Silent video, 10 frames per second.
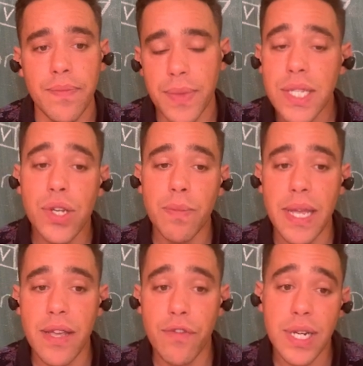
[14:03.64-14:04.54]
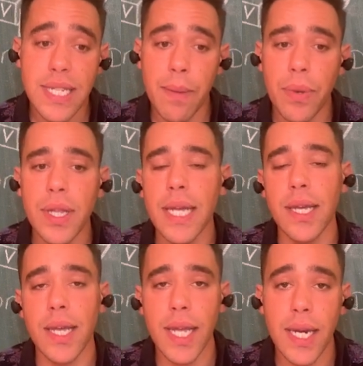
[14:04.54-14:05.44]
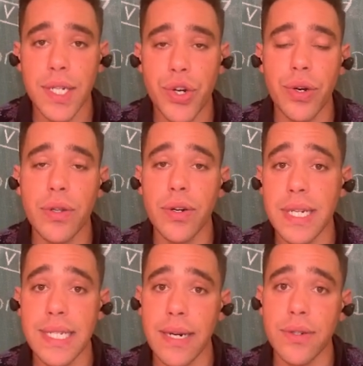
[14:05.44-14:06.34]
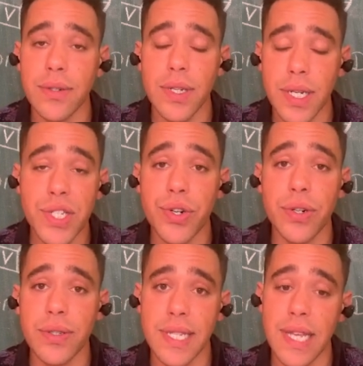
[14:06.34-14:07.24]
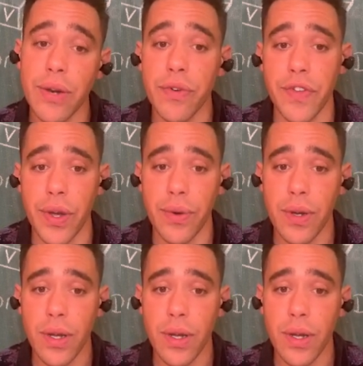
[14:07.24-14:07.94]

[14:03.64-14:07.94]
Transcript: this could be, for example, an internal or external design review.